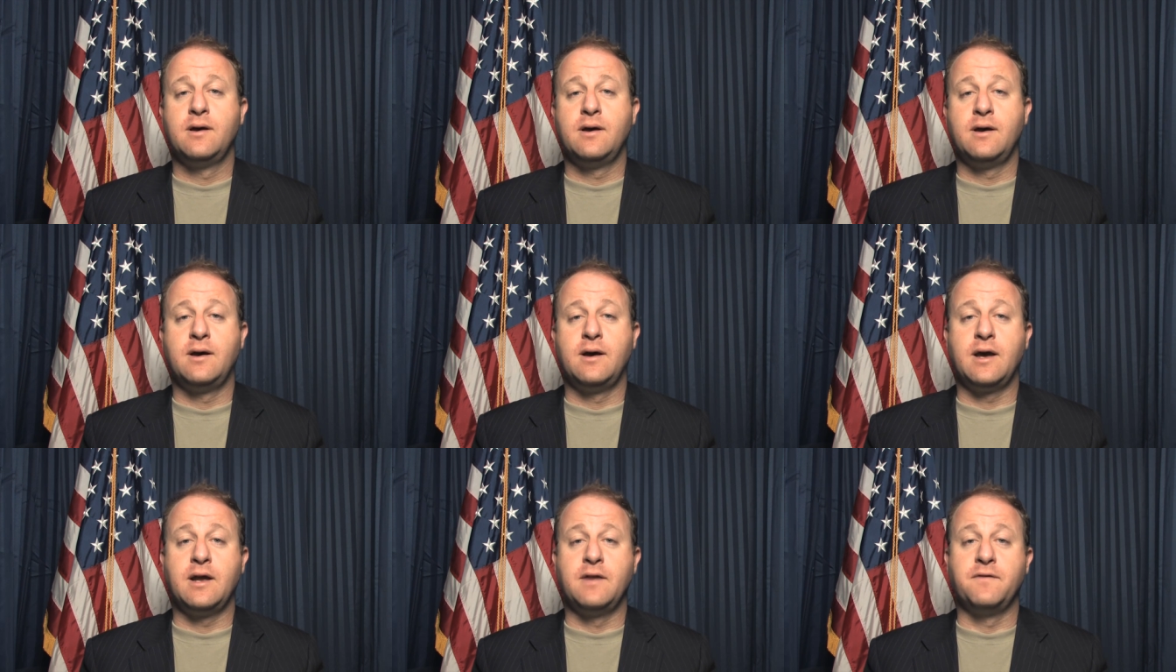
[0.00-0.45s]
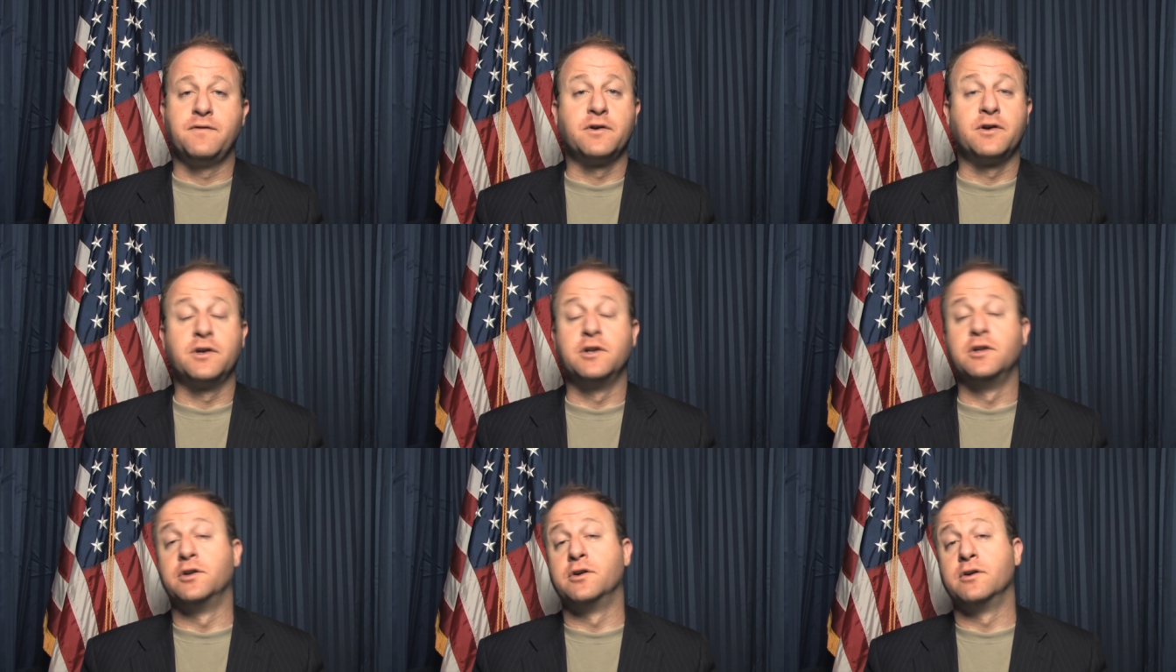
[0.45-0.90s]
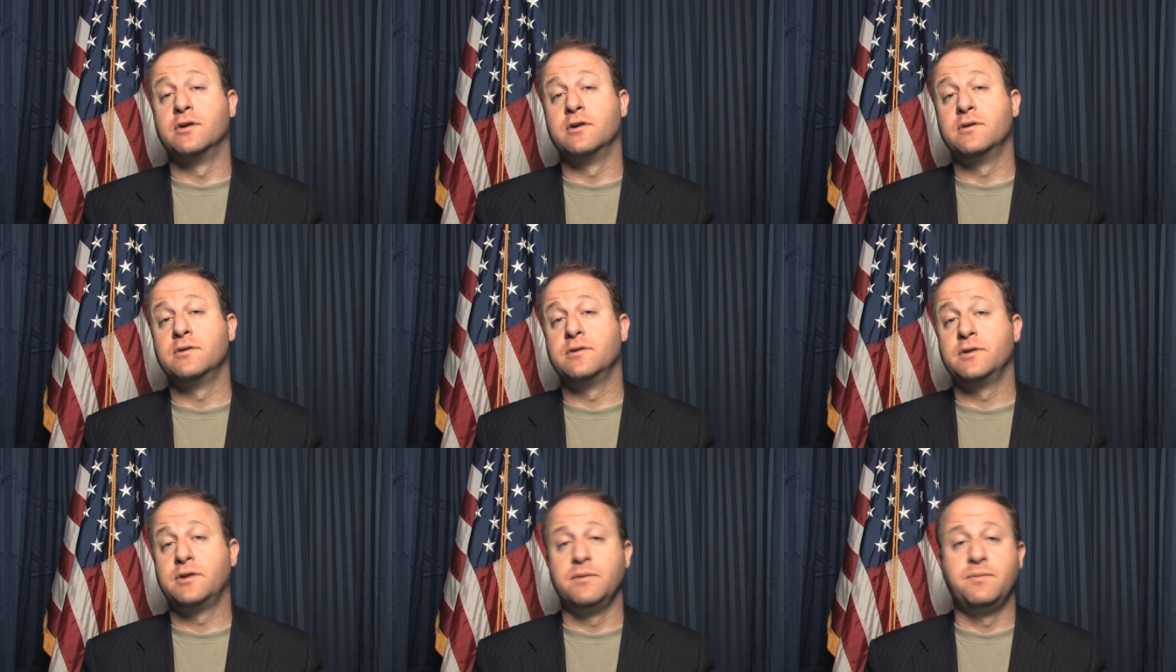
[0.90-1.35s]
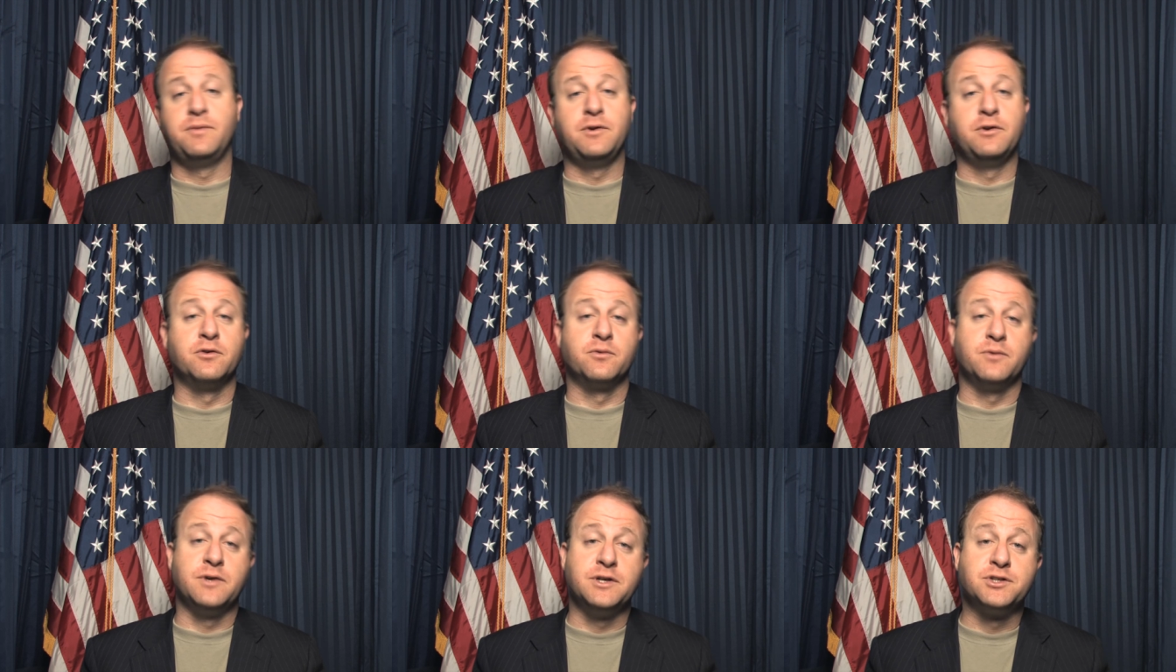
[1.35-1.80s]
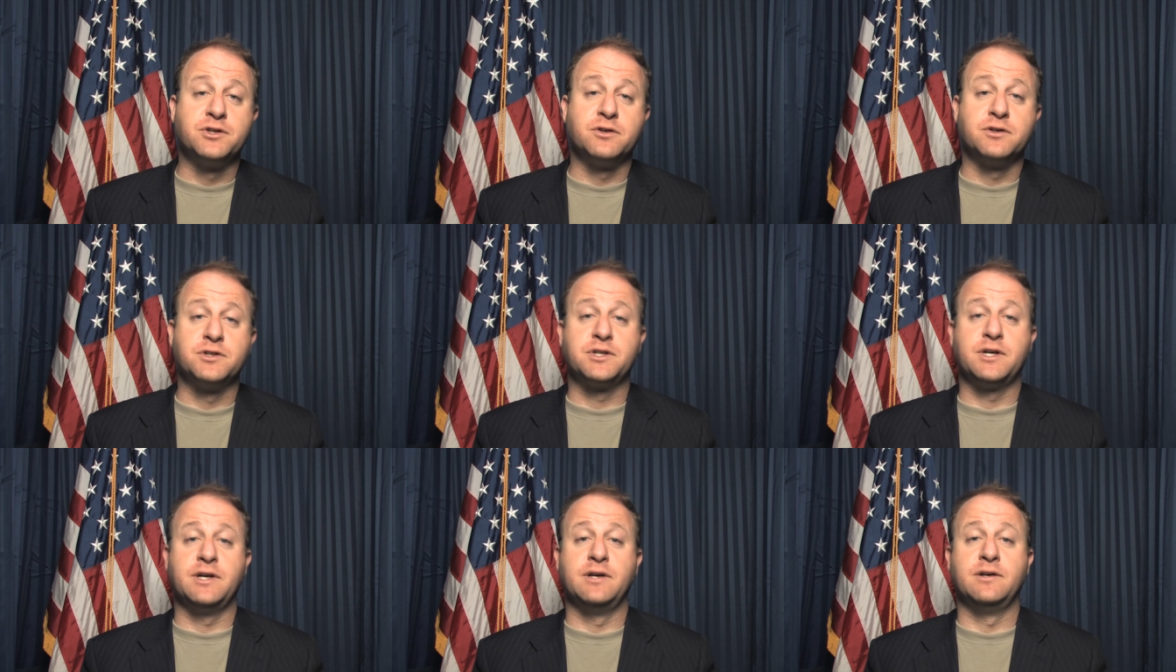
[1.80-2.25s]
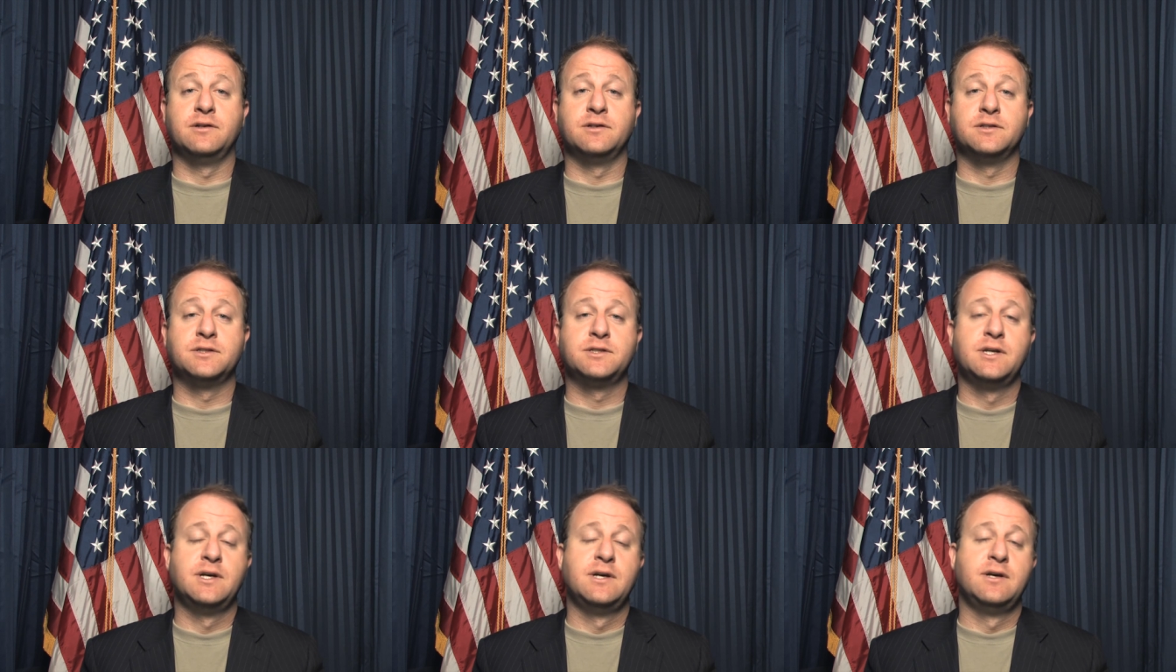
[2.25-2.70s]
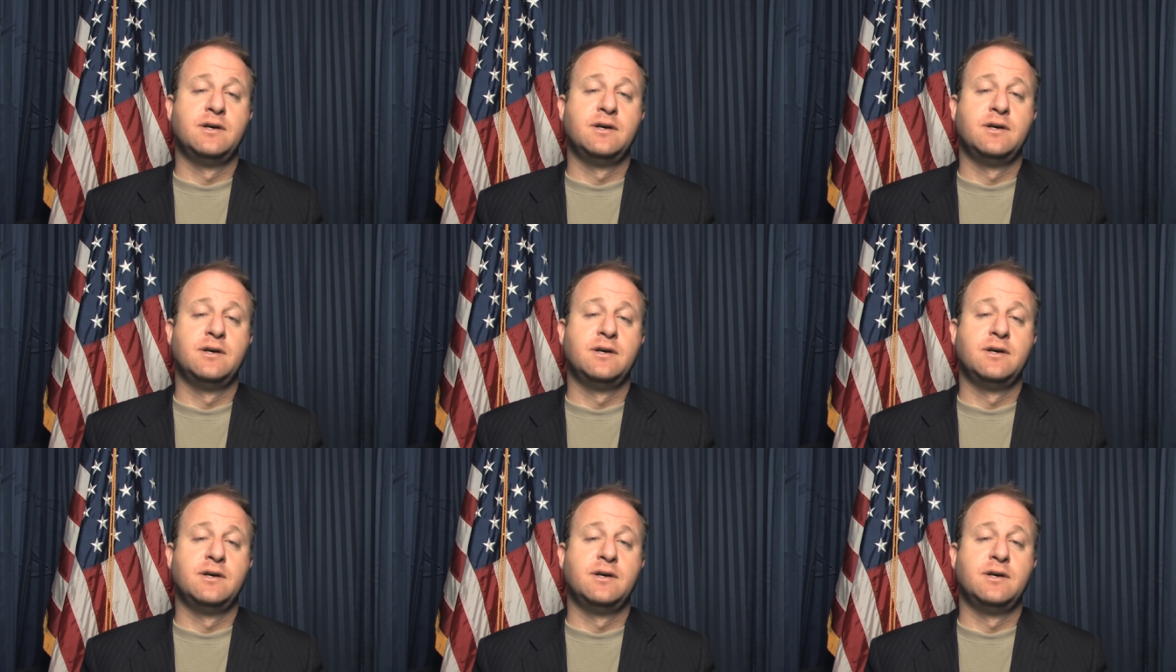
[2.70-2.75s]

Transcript: And if they're going to learn computer research skills,